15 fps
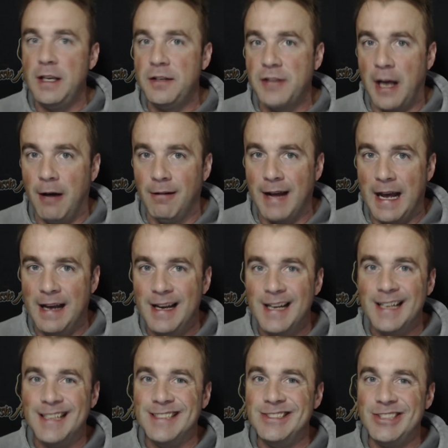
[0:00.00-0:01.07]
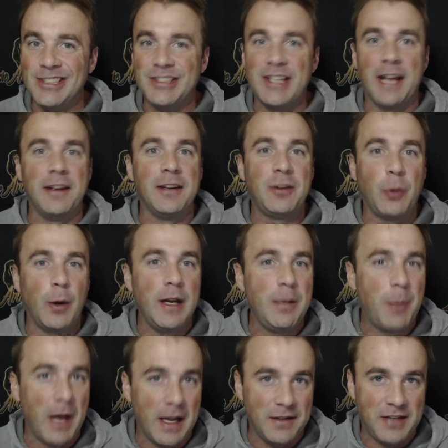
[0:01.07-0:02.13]
older and just under 20
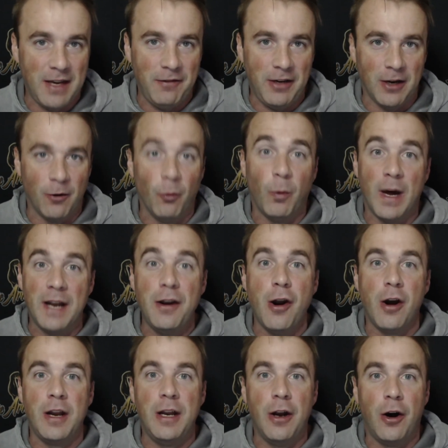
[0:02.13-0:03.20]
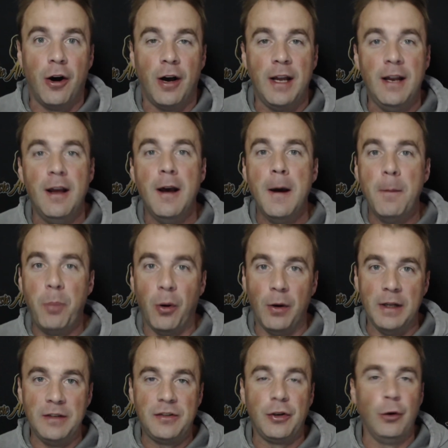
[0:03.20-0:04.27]
pounds heavier at
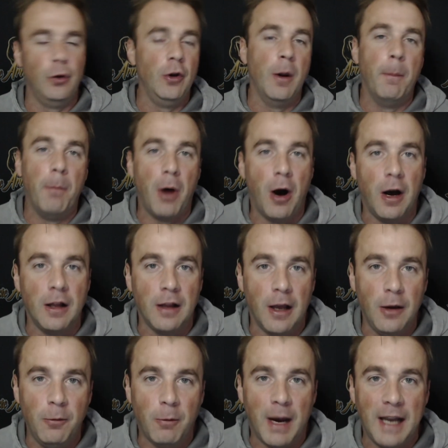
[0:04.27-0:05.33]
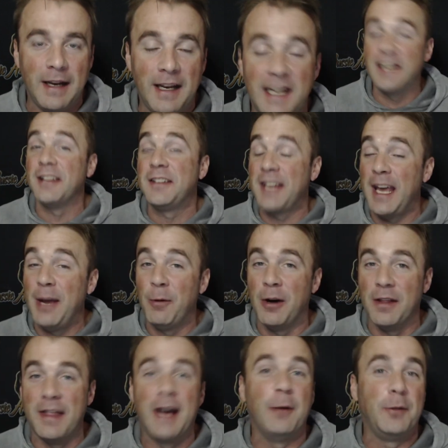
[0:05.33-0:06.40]
199.2. Milo weighed in. I'll tell you
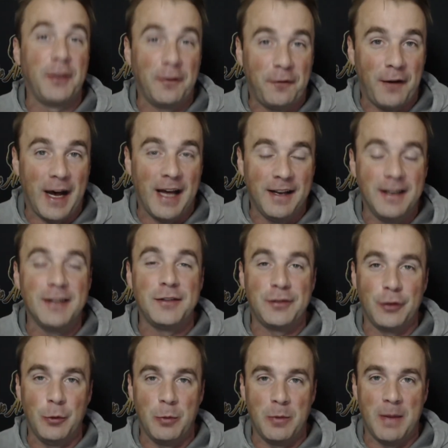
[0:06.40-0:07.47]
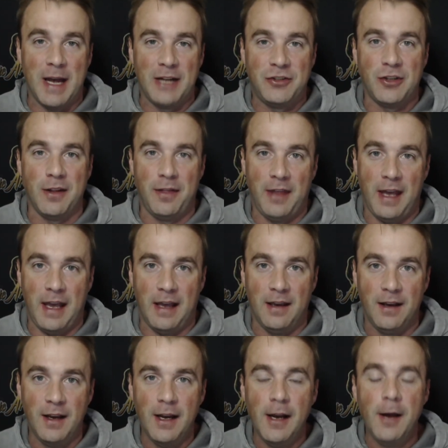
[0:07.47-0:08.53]
what, that was a fun super match there.
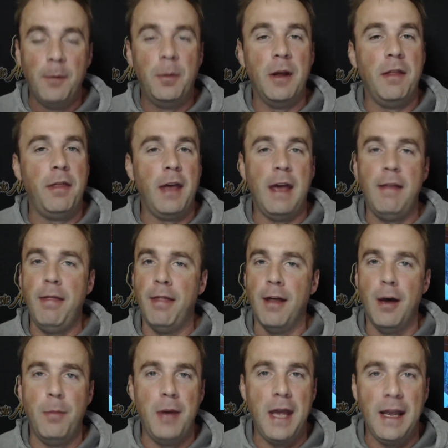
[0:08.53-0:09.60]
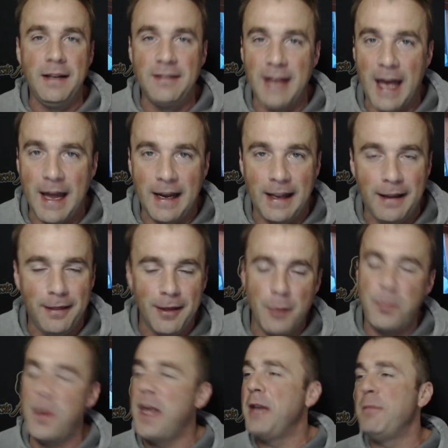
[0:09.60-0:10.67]
But then the big daddy, the
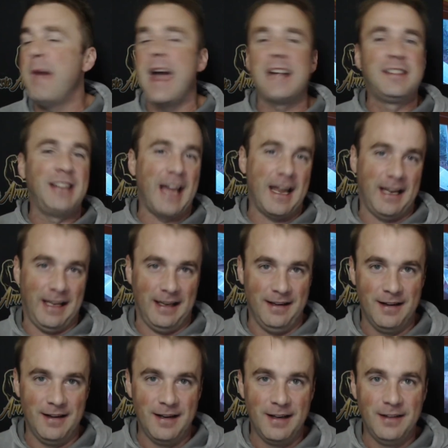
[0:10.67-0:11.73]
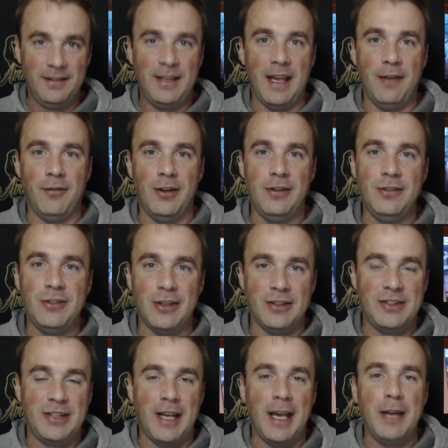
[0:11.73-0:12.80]
Big Mac daddy, Devon
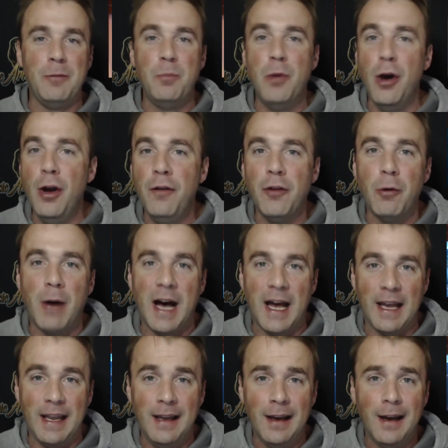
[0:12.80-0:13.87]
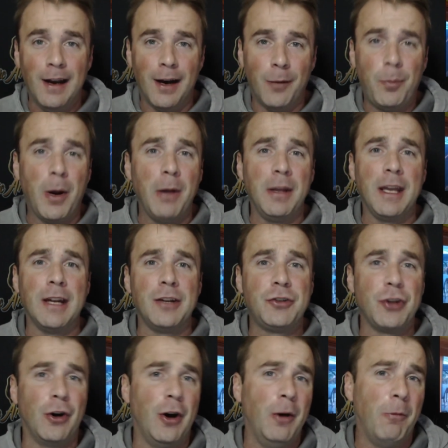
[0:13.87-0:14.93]
just said, move away. I'm probably going to
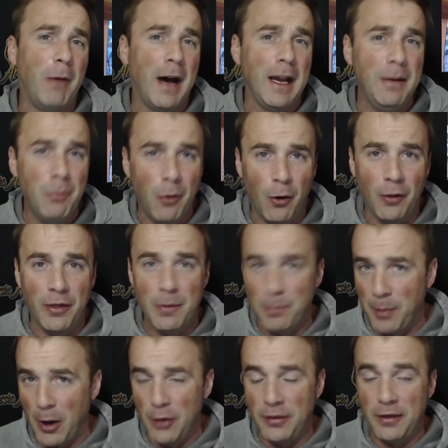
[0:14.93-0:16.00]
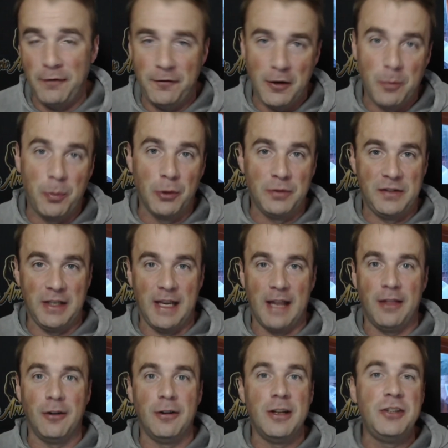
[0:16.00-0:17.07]
try and weigh more than both of you put
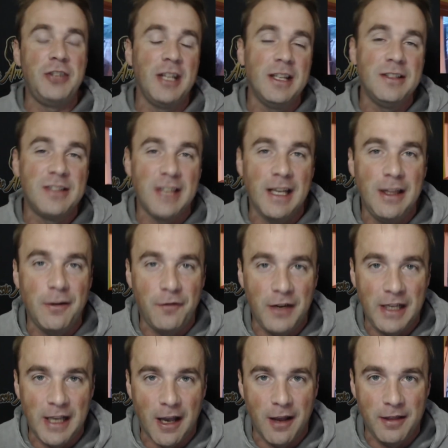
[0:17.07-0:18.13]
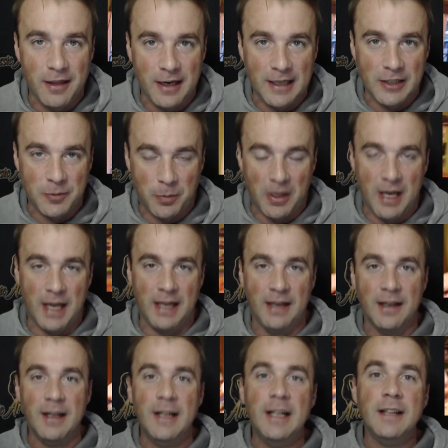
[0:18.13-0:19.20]
together. And as you can see the video that he's playing,
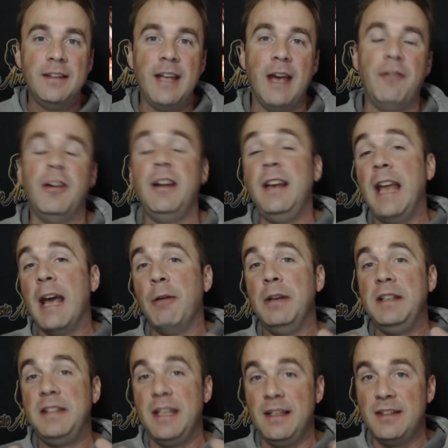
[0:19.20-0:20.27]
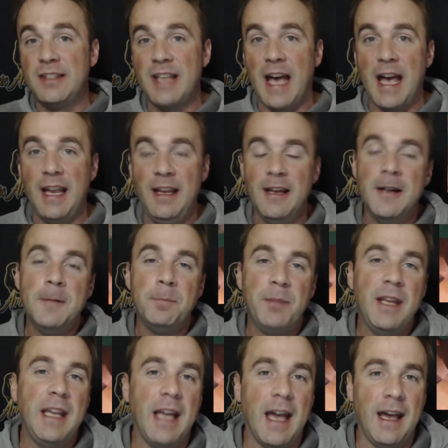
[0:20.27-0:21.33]
Devon, now he did say
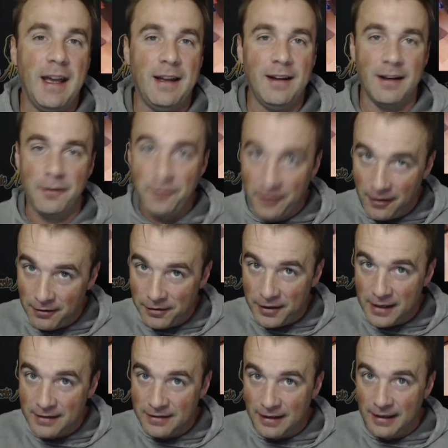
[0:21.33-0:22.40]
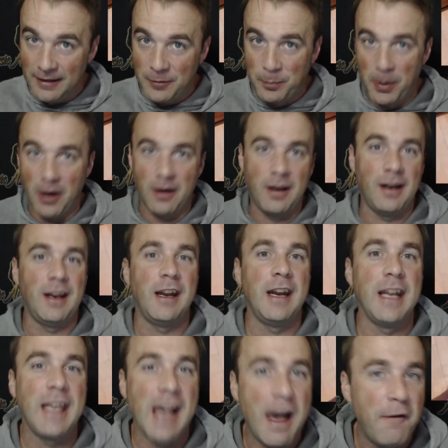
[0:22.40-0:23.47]
he had a few things in his pocket and a
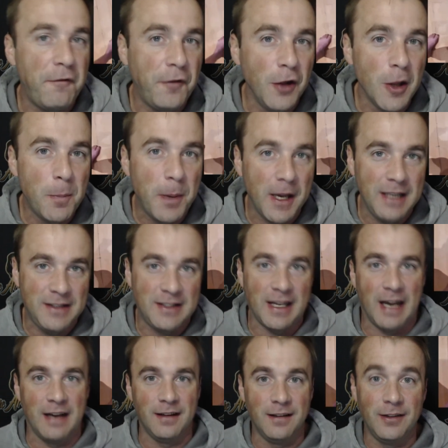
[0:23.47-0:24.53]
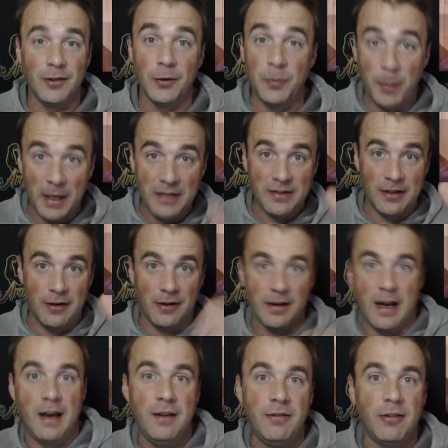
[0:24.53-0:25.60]
gut full of pizza, because it was pizza night
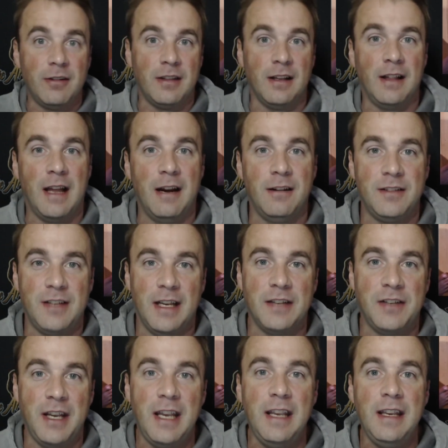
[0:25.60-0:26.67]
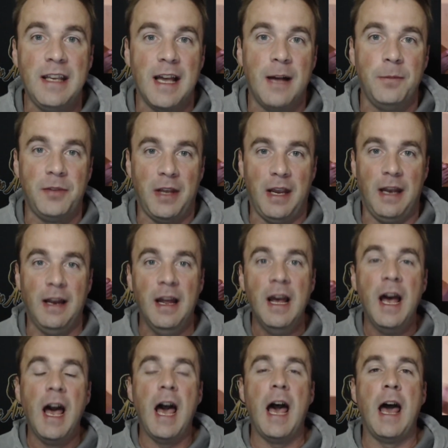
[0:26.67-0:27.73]
over at the Larratt's house. He comes in
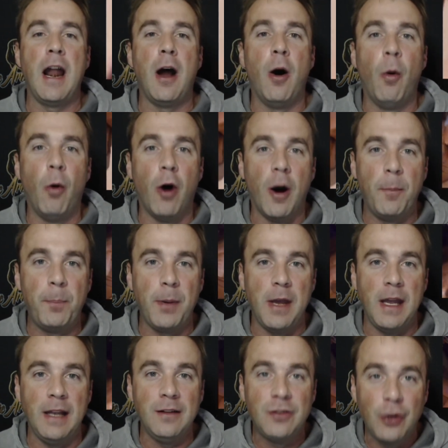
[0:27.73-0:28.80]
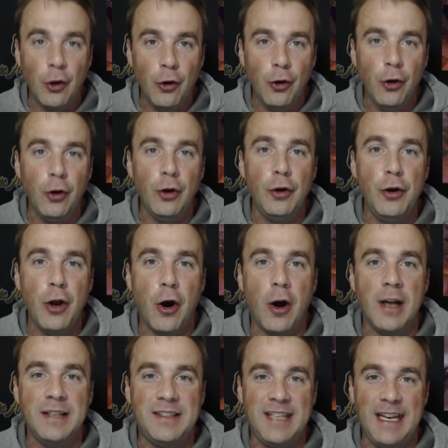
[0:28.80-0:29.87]
at a whopping
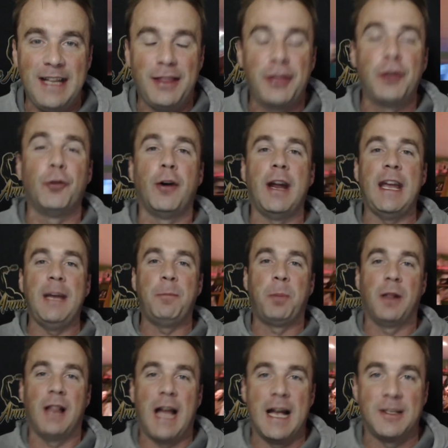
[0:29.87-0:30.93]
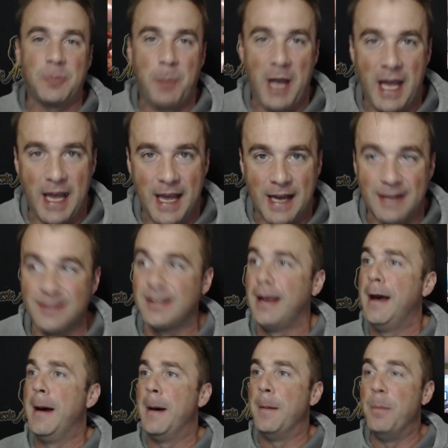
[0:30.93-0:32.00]
293 plus pounds.
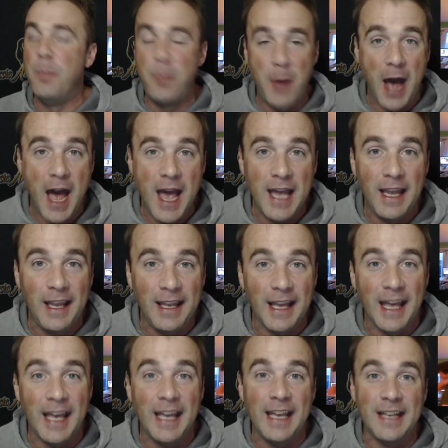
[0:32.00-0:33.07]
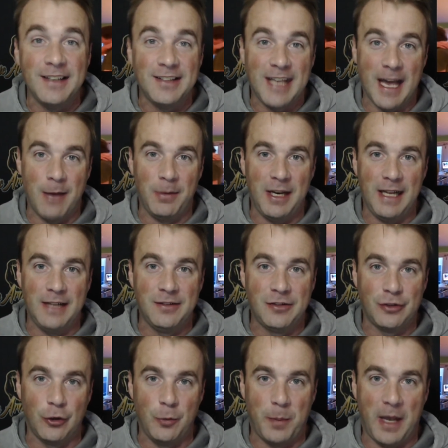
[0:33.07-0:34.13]
Bang, he is coming in
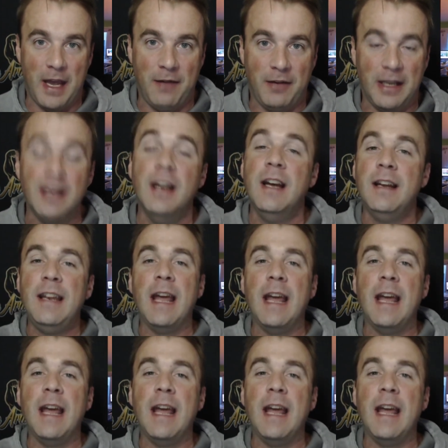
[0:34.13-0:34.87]
super heavy. Now,